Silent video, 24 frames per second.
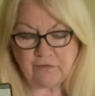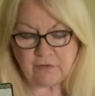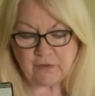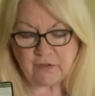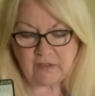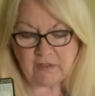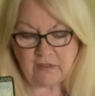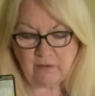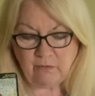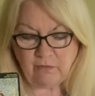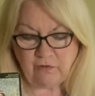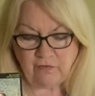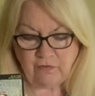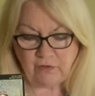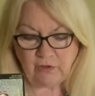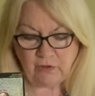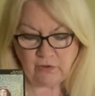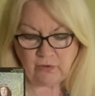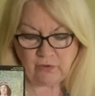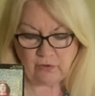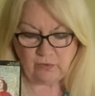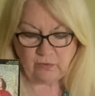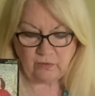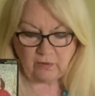some of
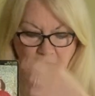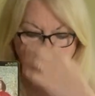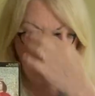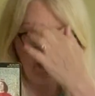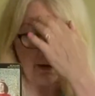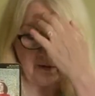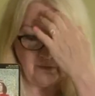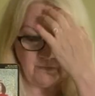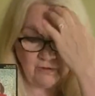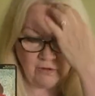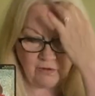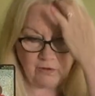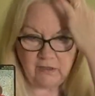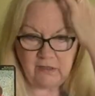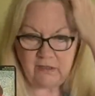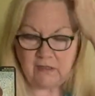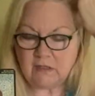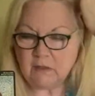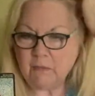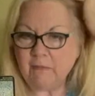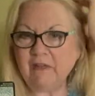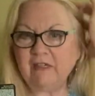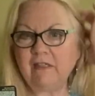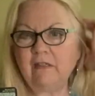you, um, your
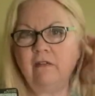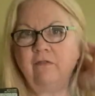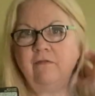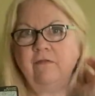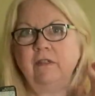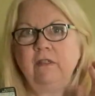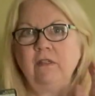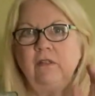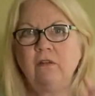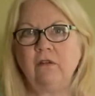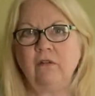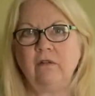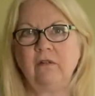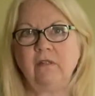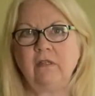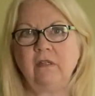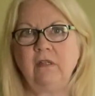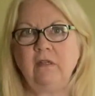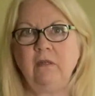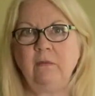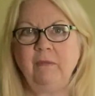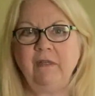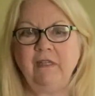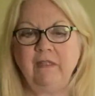unexpected visitor is
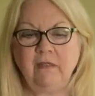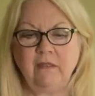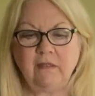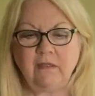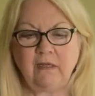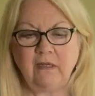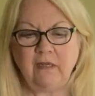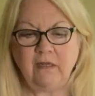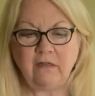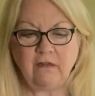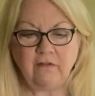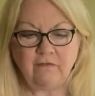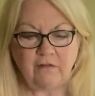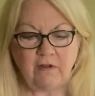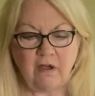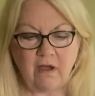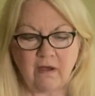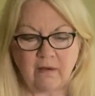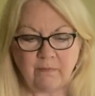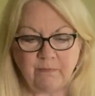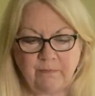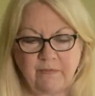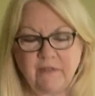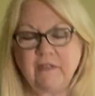going to be this King of
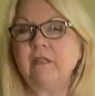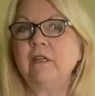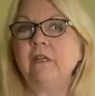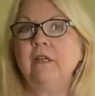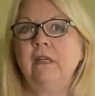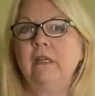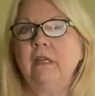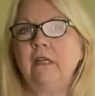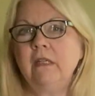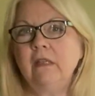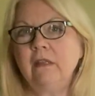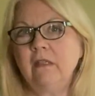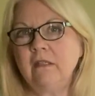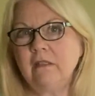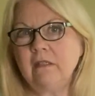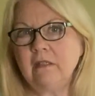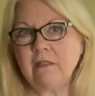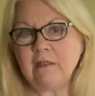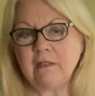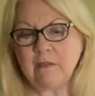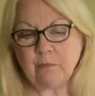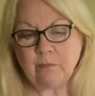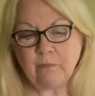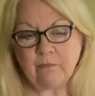Cups. This
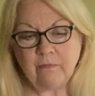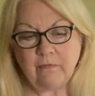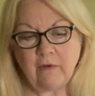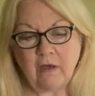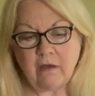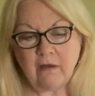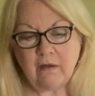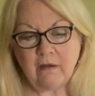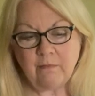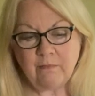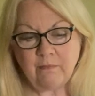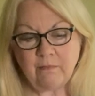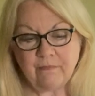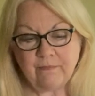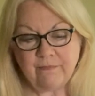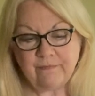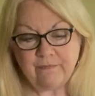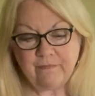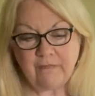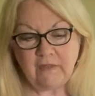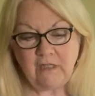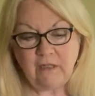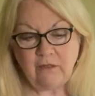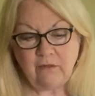is a, um,
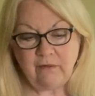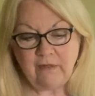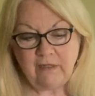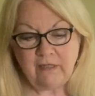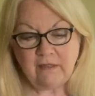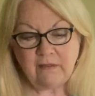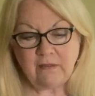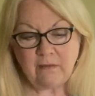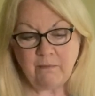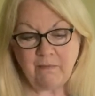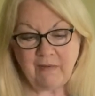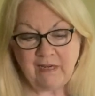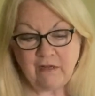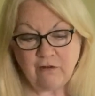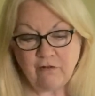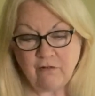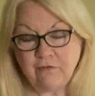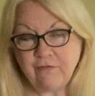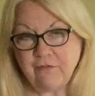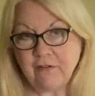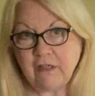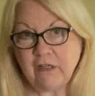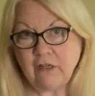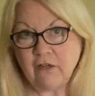you know, it is a male
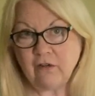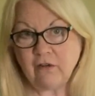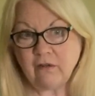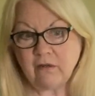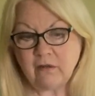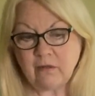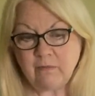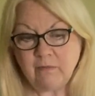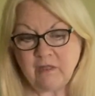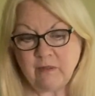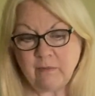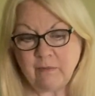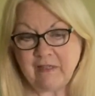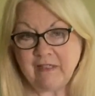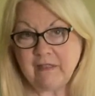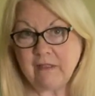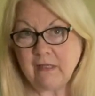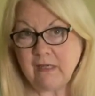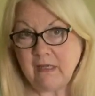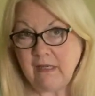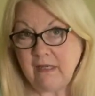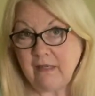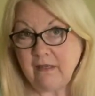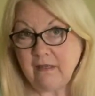figure. It comes up as a
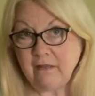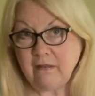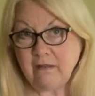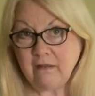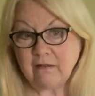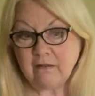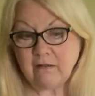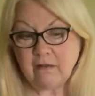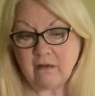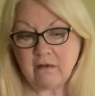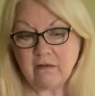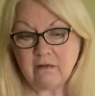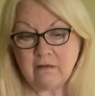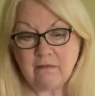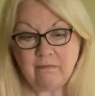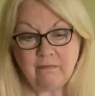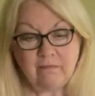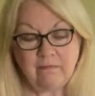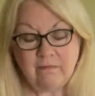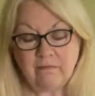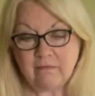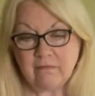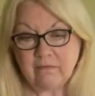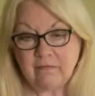king.
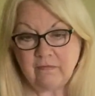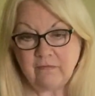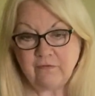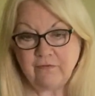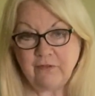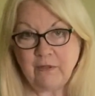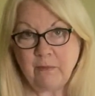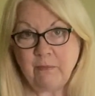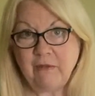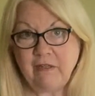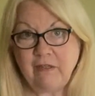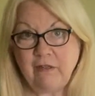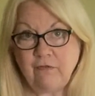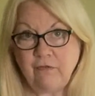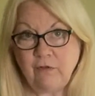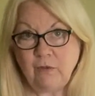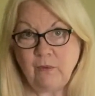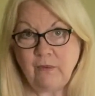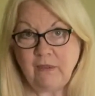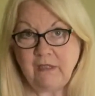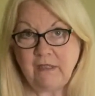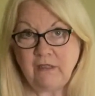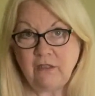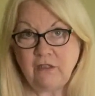Um, flip it if you
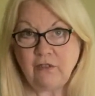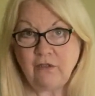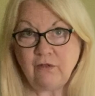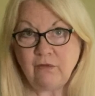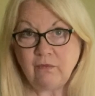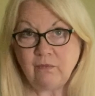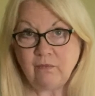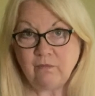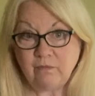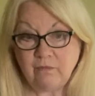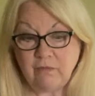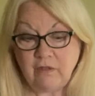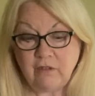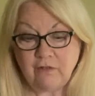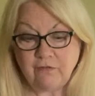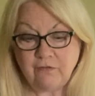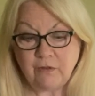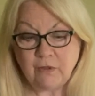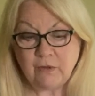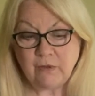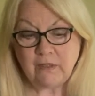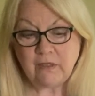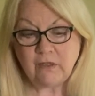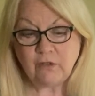need to, you know,
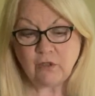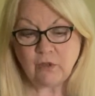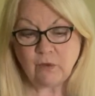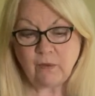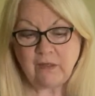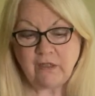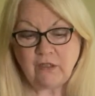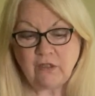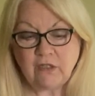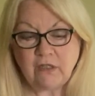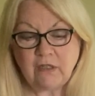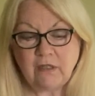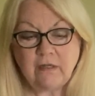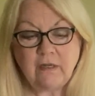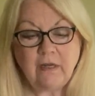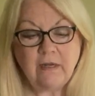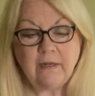for your situation.